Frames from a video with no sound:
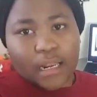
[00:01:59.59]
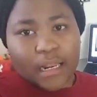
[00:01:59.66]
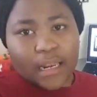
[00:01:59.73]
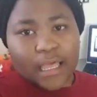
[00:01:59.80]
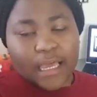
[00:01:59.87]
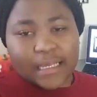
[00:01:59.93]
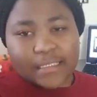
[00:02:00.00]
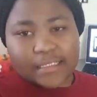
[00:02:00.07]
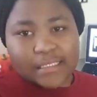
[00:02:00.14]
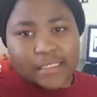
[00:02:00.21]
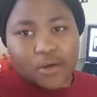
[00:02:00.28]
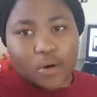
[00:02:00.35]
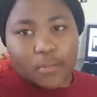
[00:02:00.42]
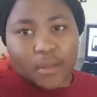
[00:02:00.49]

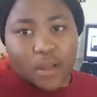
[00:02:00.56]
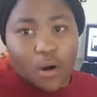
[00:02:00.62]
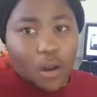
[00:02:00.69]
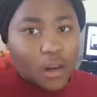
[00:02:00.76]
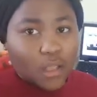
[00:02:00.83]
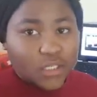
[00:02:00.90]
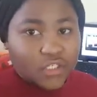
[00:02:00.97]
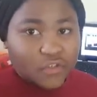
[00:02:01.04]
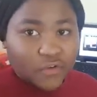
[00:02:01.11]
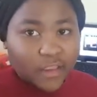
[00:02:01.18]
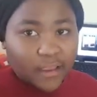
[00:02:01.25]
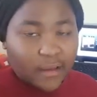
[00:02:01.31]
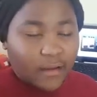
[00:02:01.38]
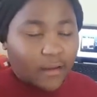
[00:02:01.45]
Legacy or McCullough
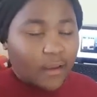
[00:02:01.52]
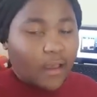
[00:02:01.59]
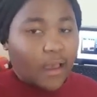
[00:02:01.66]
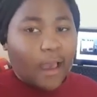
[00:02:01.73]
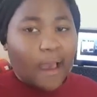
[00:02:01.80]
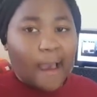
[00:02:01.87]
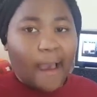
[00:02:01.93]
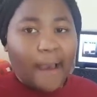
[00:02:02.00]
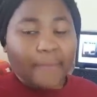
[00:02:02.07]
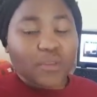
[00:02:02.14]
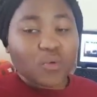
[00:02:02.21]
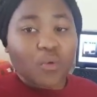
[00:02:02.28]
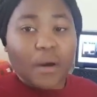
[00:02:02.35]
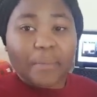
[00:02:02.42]
Trigg,
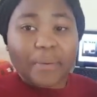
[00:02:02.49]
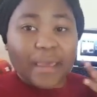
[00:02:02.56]
you are